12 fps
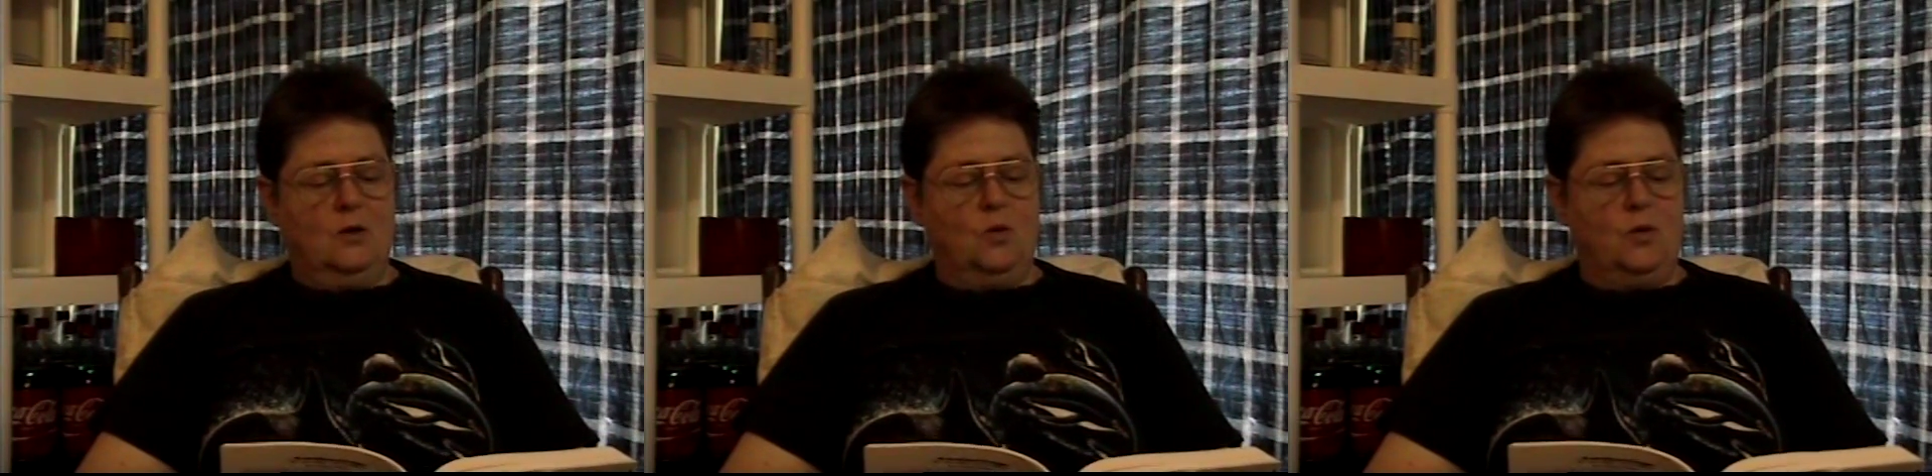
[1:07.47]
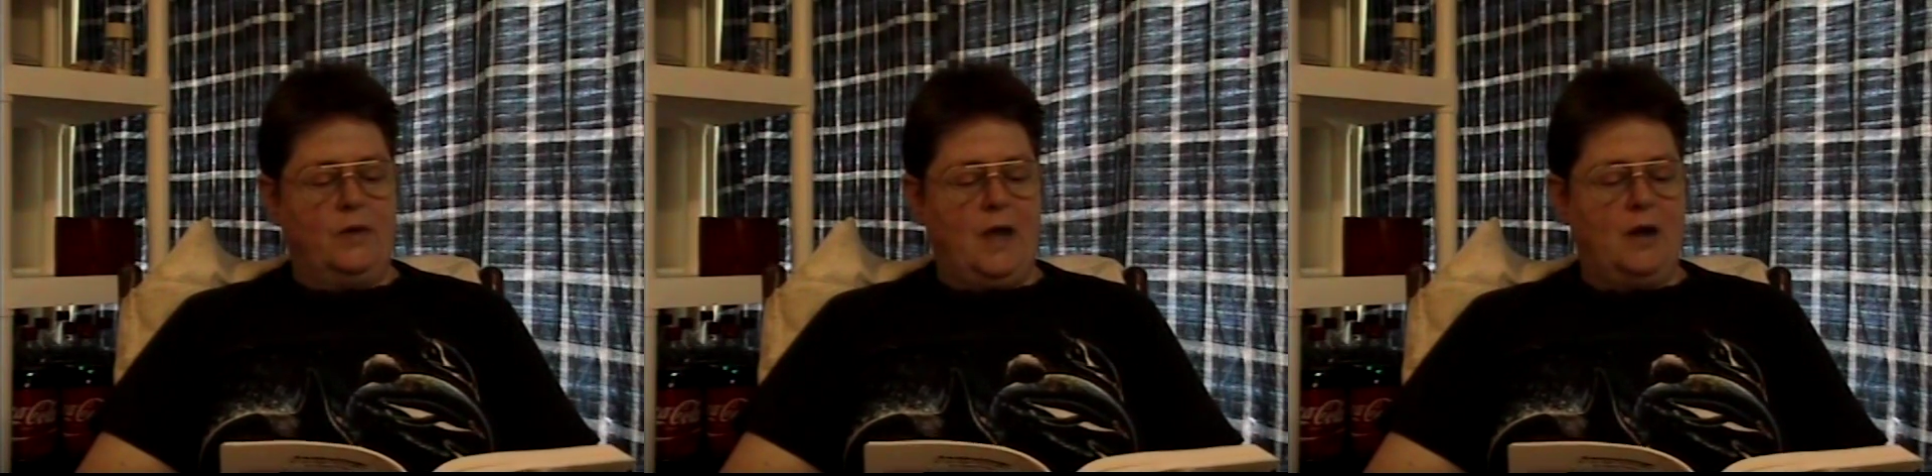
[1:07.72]

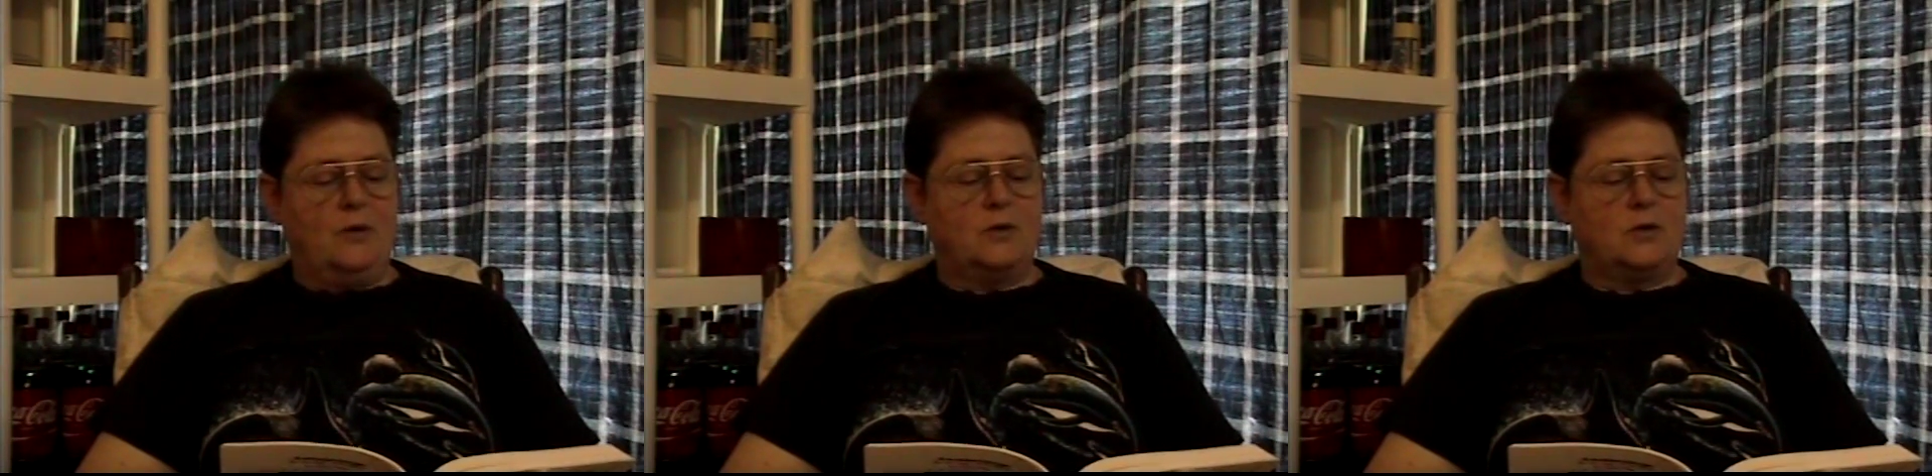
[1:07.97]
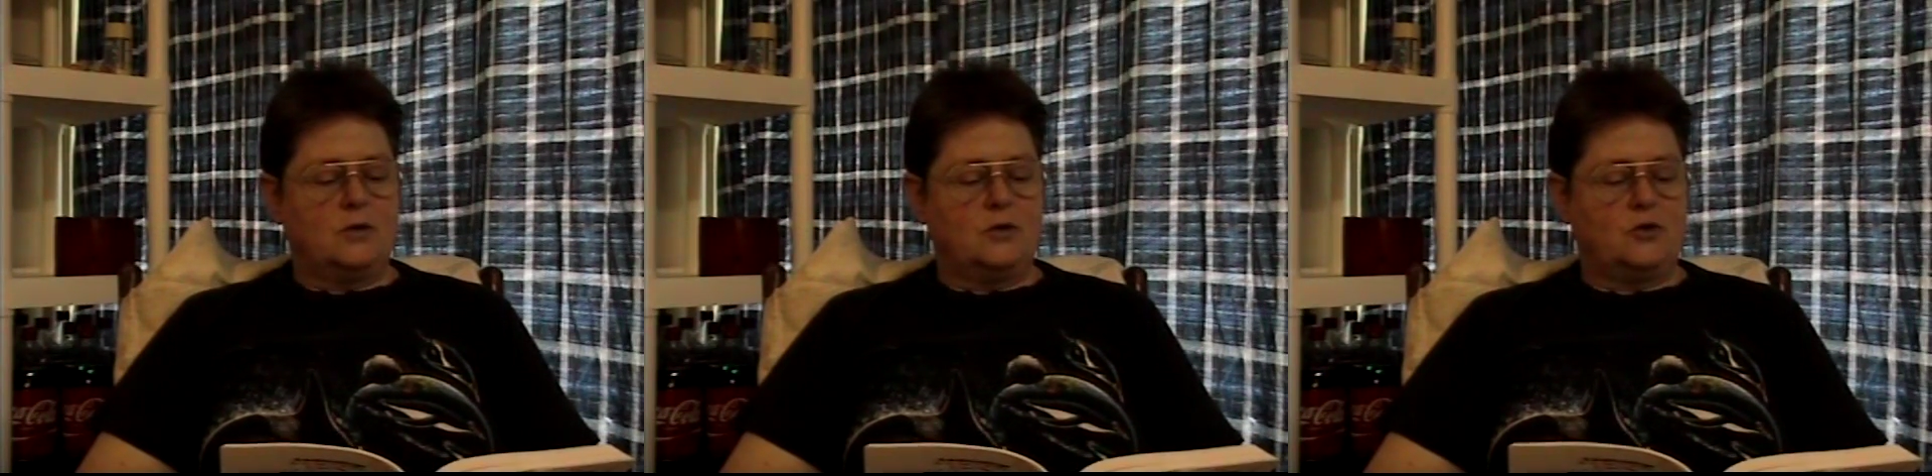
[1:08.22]

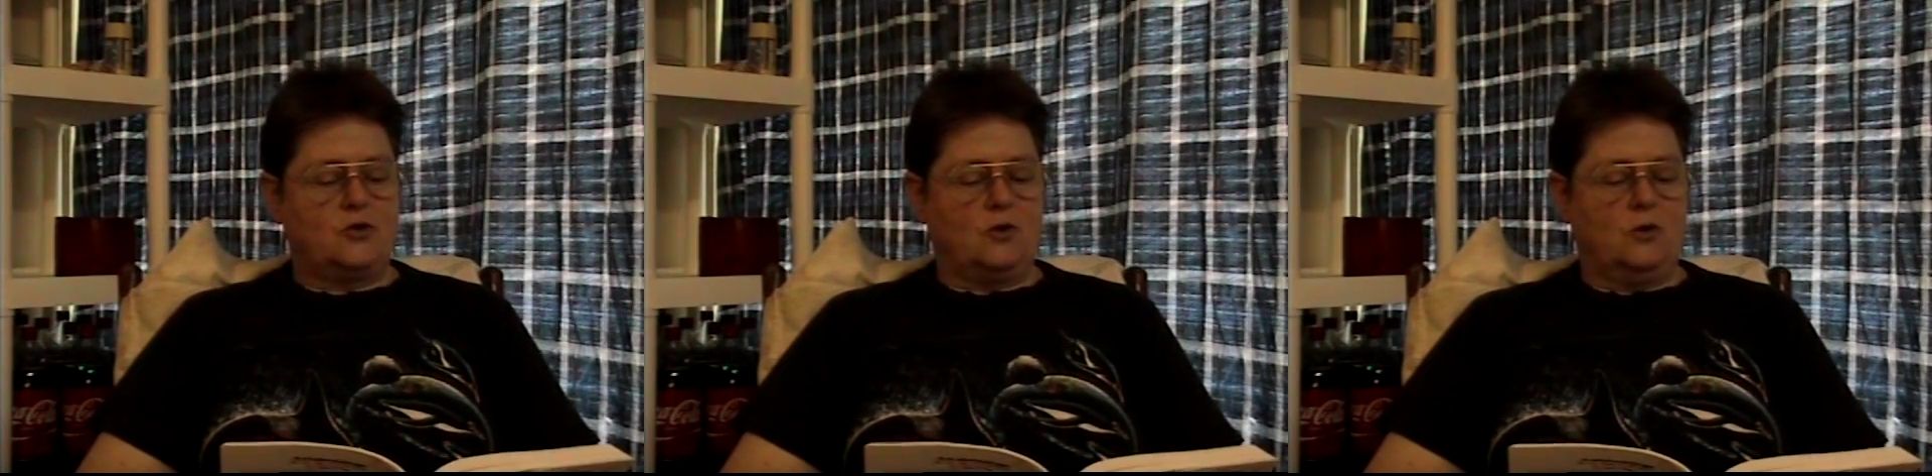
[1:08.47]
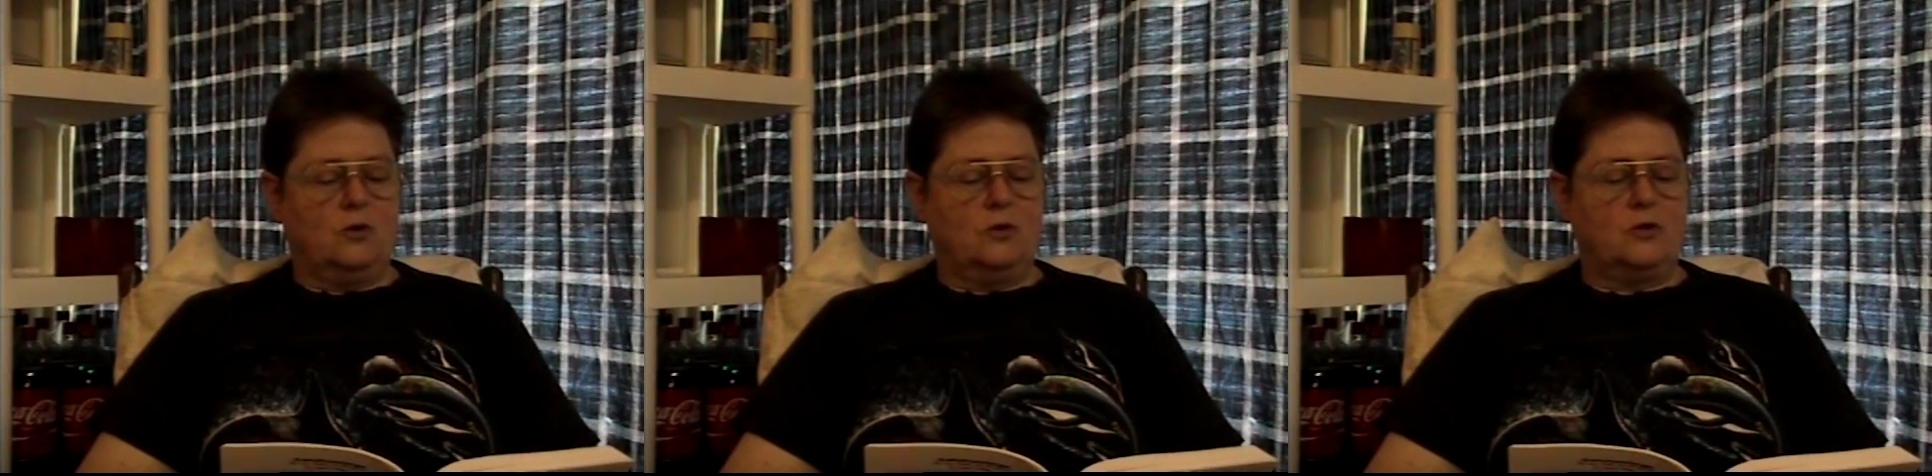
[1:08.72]
without
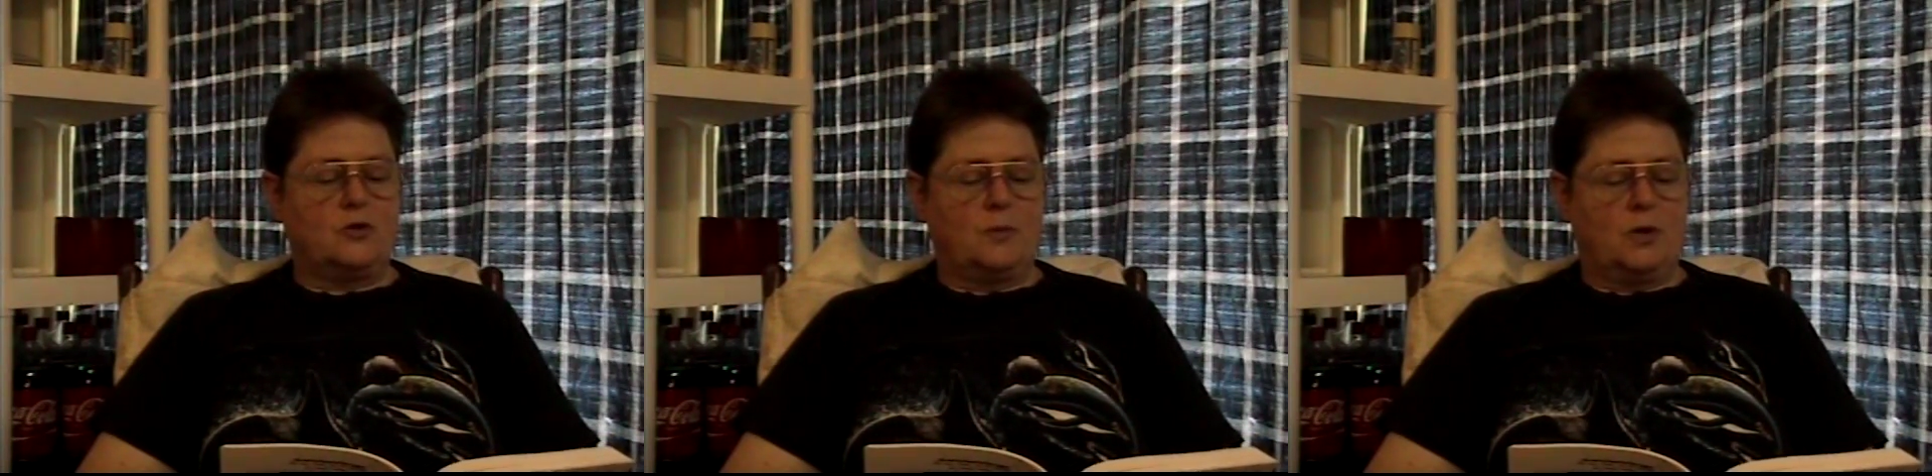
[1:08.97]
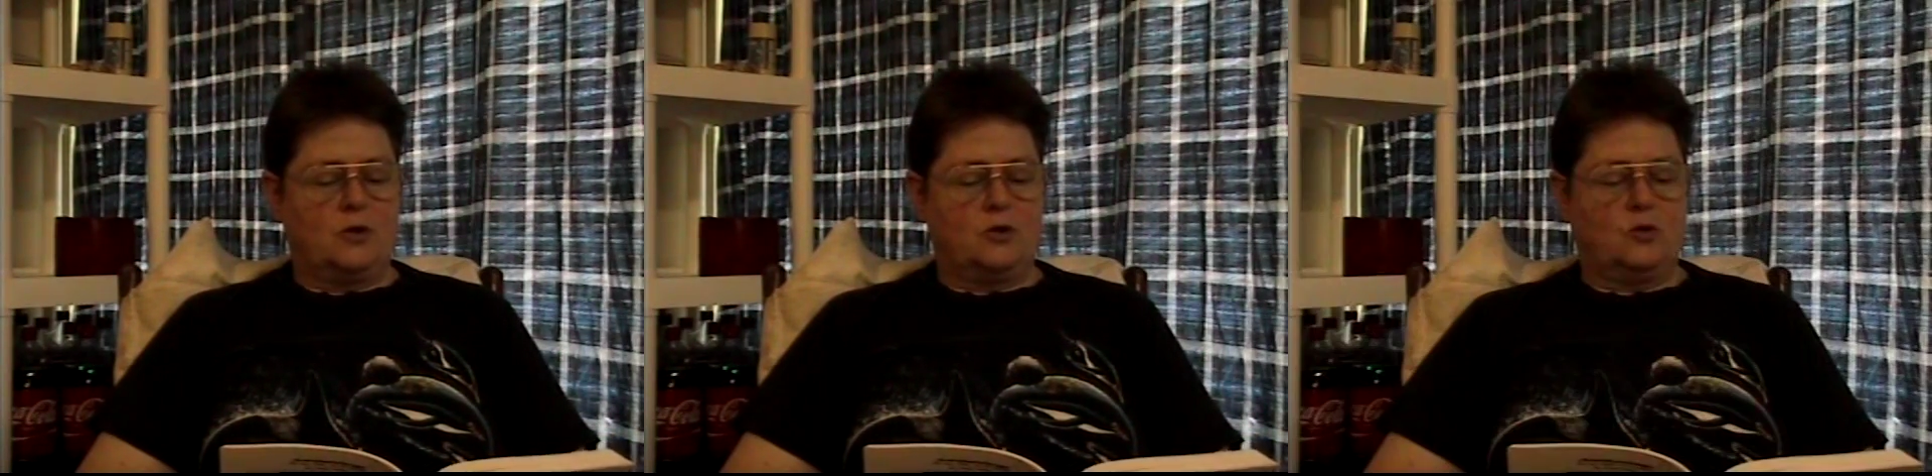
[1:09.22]
strong
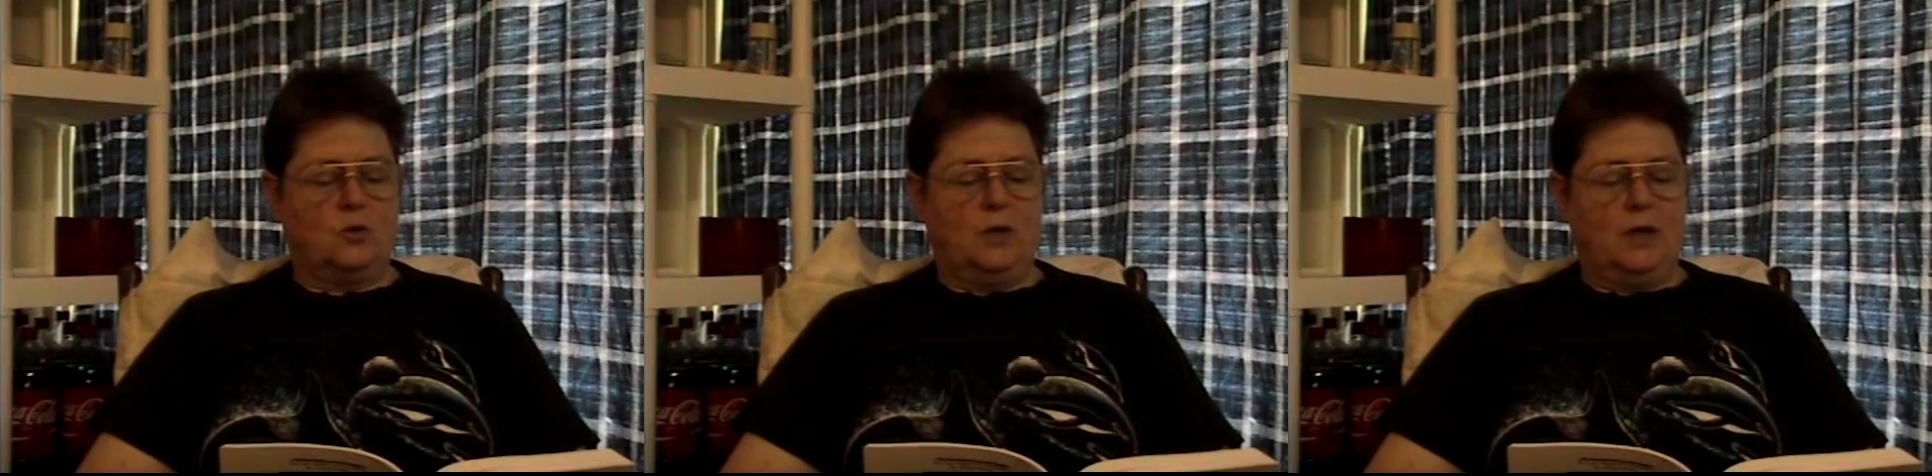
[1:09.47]
spiritual